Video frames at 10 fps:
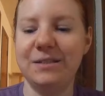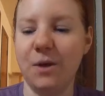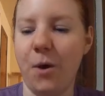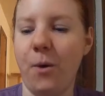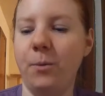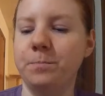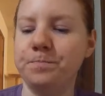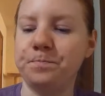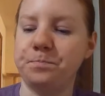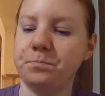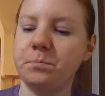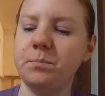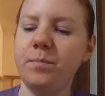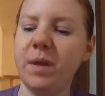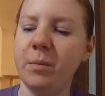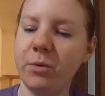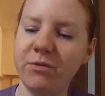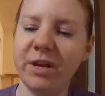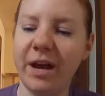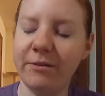So
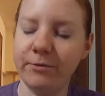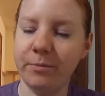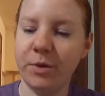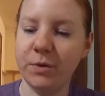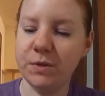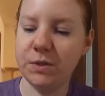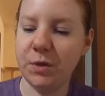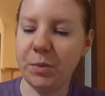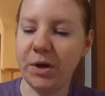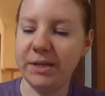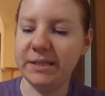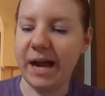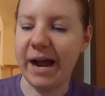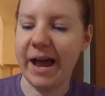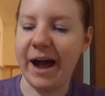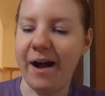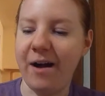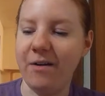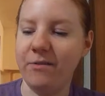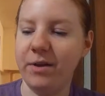moving on from those two books, I
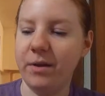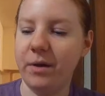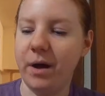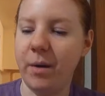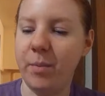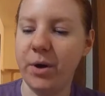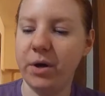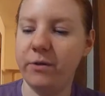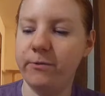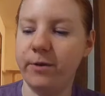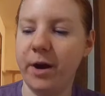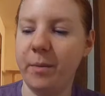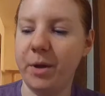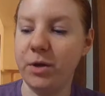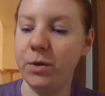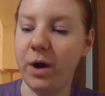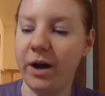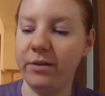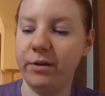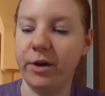have a book from a new
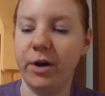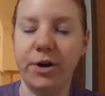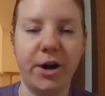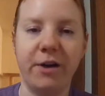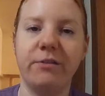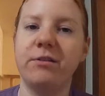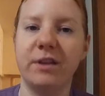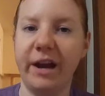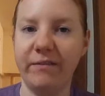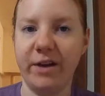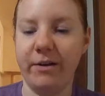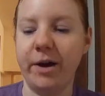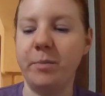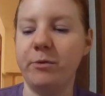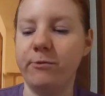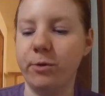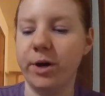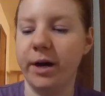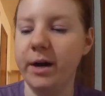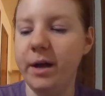author, an author that I've not read
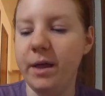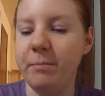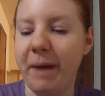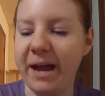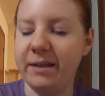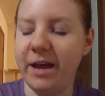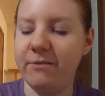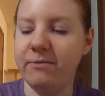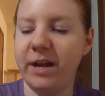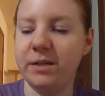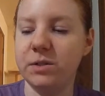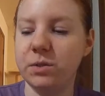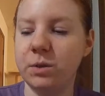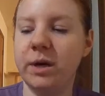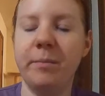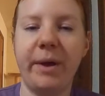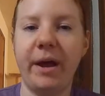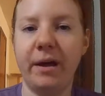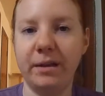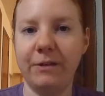before, My Life Next Door by
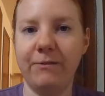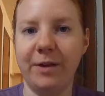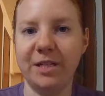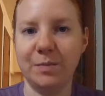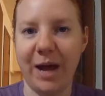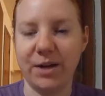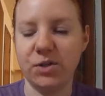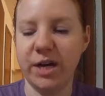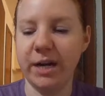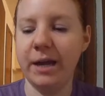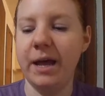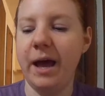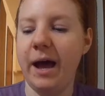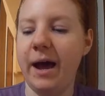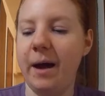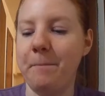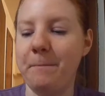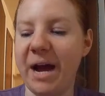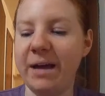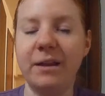Huntley Fitzpatrick.
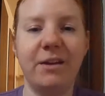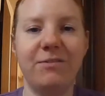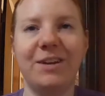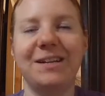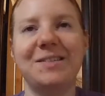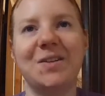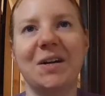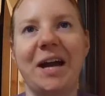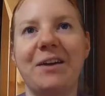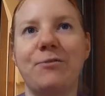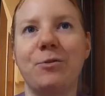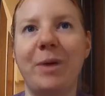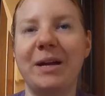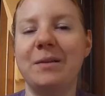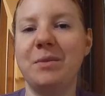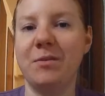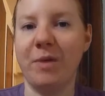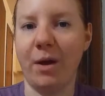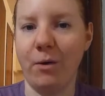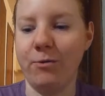My Life Next Door kind of reminded me of
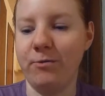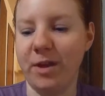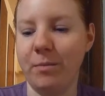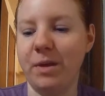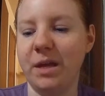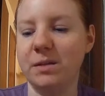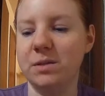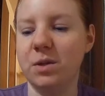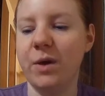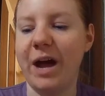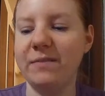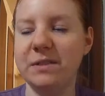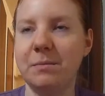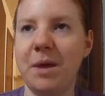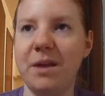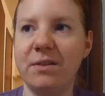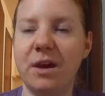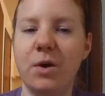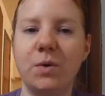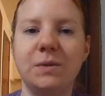my own family. So you have
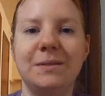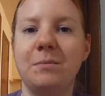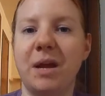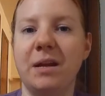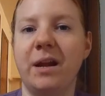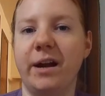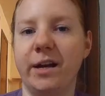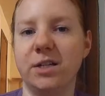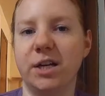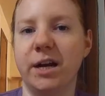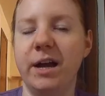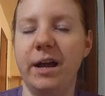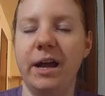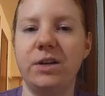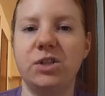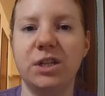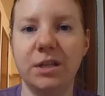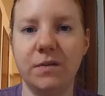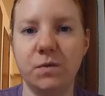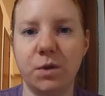Samantha, who's the main character, and she
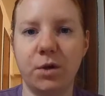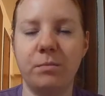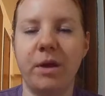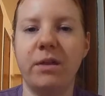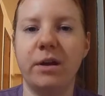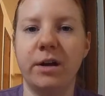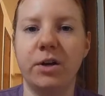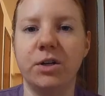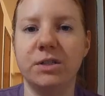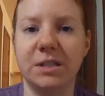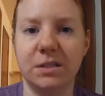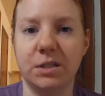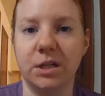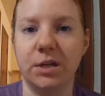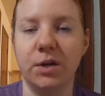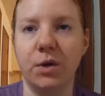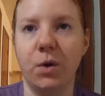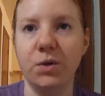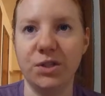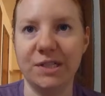lives with her mother and her sister, her
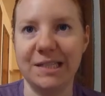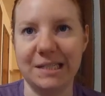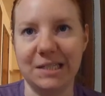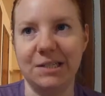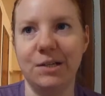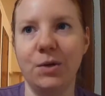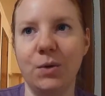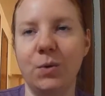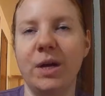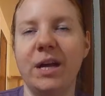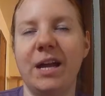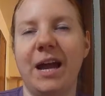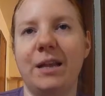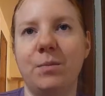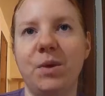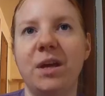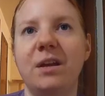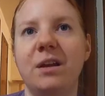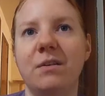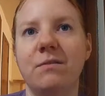older sister, who at the
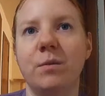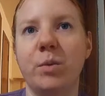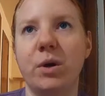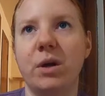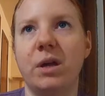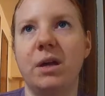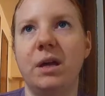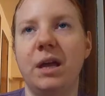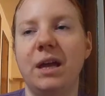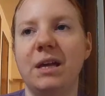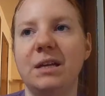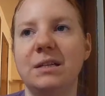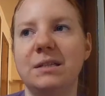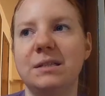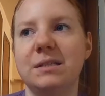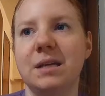beginning of the book is,